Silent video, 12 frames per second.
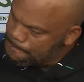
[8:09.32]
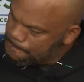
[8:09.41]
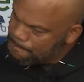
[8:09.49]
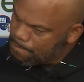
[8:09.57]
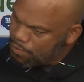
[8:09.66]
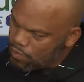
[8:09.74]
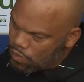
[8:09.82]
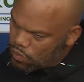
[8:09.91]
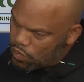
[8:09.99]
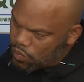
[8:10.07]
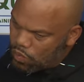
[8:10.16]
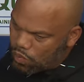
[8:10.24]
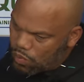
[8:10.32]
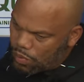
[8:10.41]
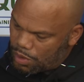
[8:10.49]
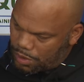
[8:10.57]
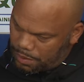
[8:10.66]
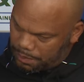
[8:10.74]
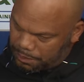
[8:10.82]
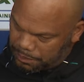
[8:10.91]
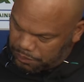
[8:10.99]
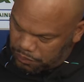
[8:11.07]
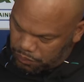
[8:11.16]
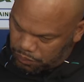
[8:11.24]
and Cam Brown came
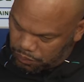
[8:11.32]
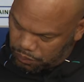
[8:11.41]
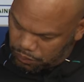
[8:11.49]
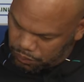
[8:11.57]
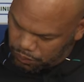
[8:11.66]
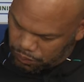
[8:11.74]
down late, and